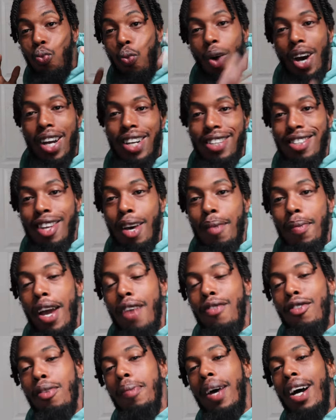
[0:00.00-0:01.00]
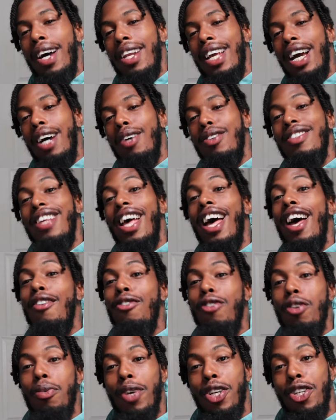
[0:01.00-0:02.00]
What is up, everybody? How is
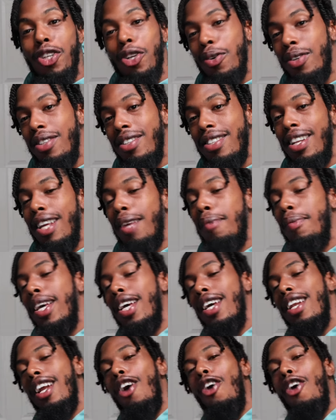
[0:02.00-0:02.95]
everyone doing today, man?